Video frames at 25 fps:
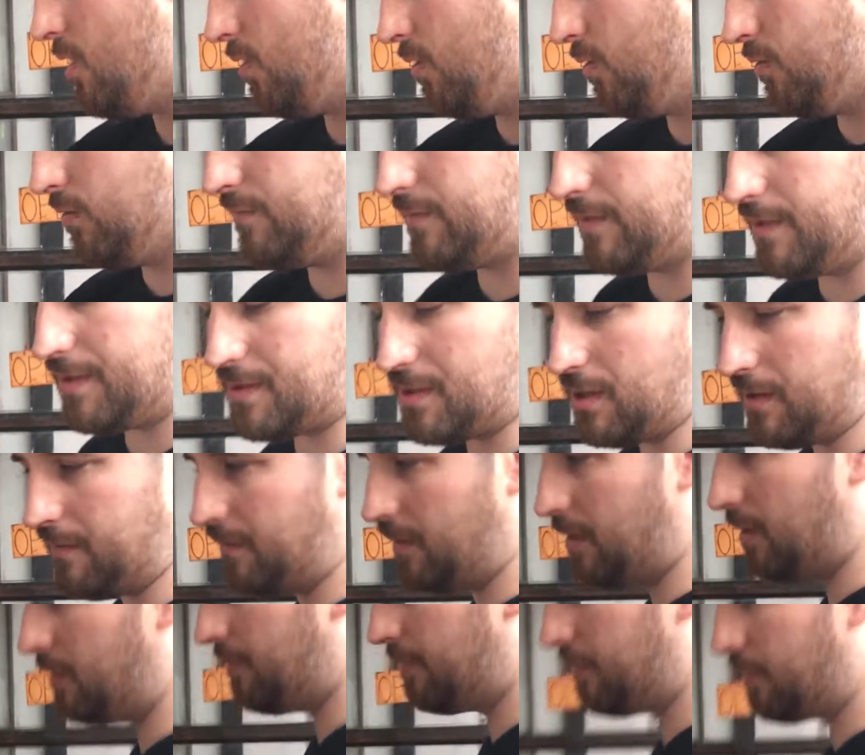All of the stuff
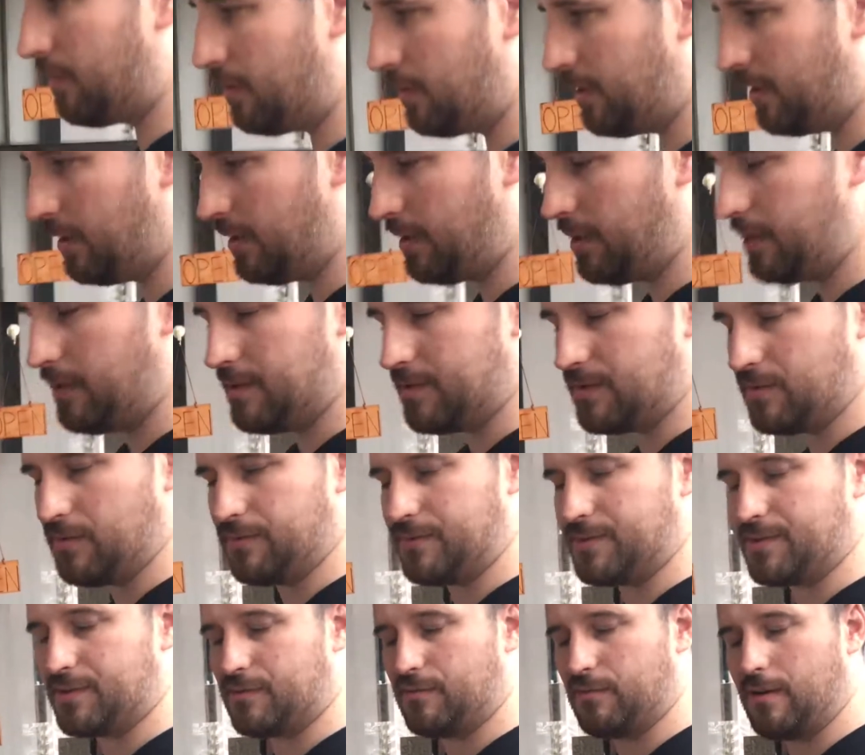out front here is all
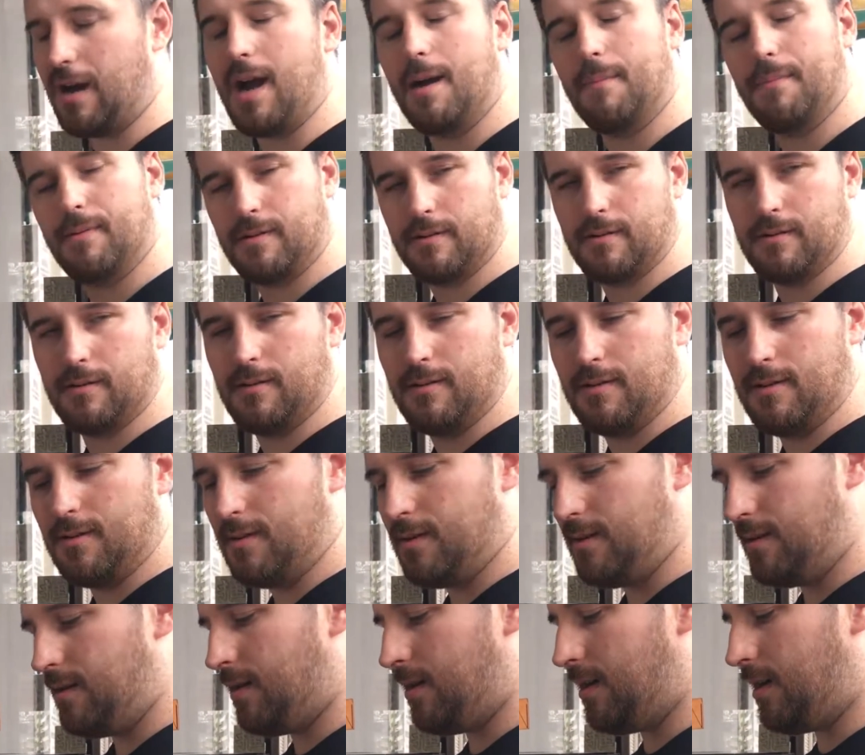scrap.
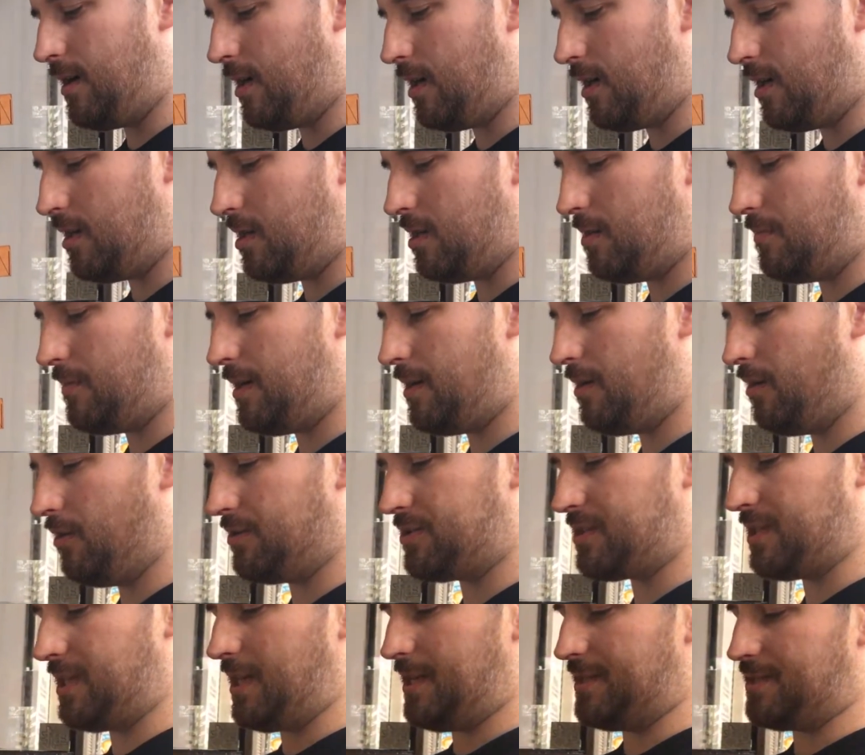And it
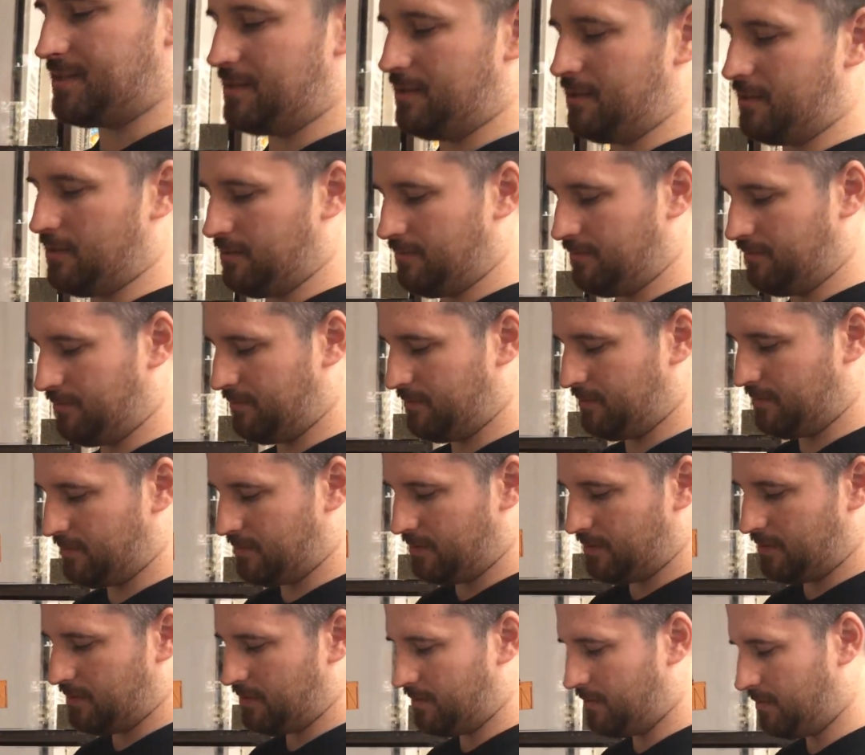also has the
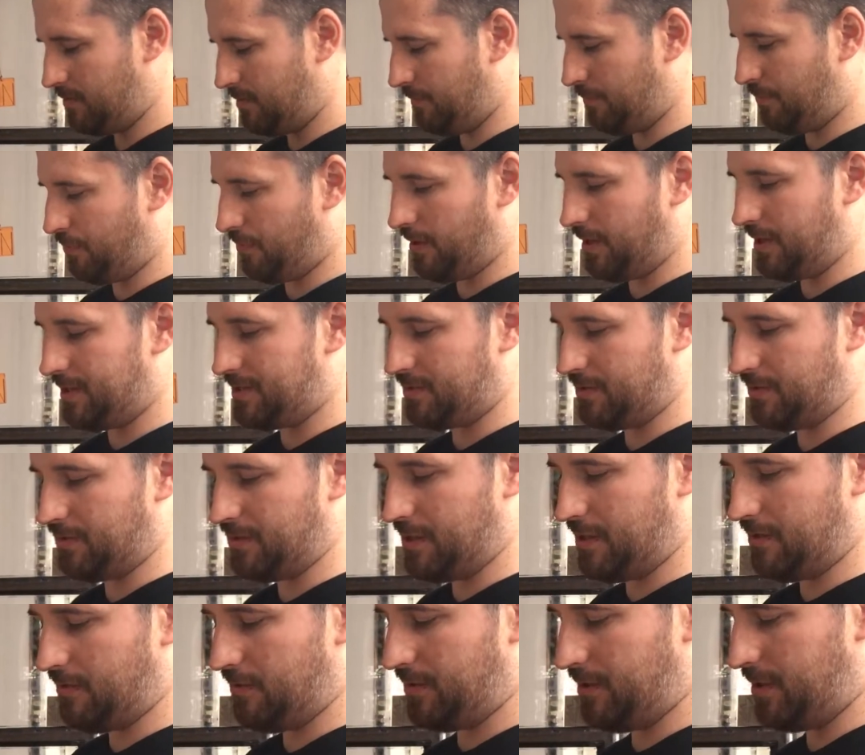price on
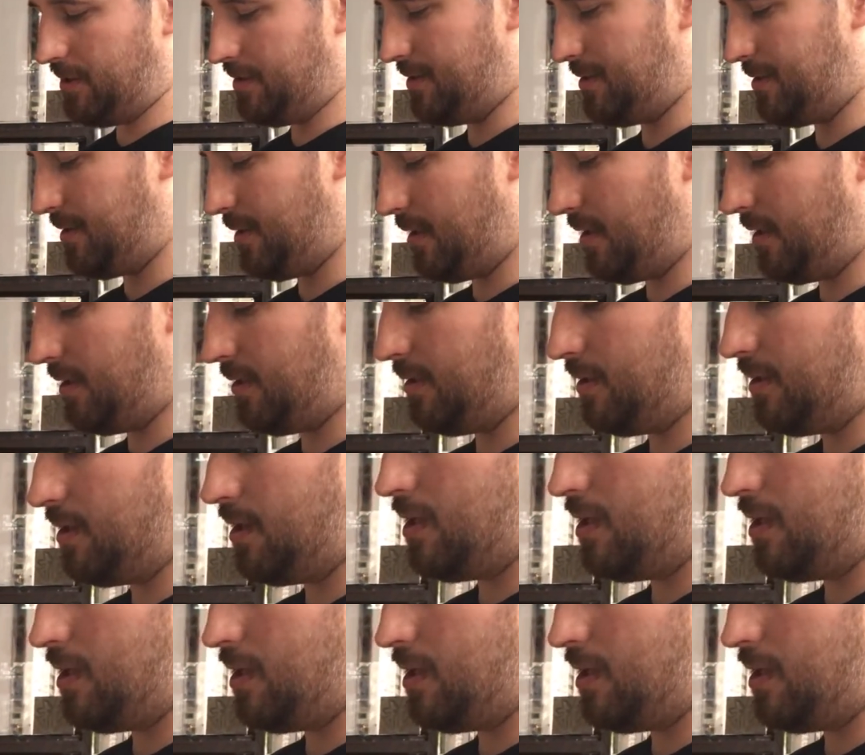there on the inside.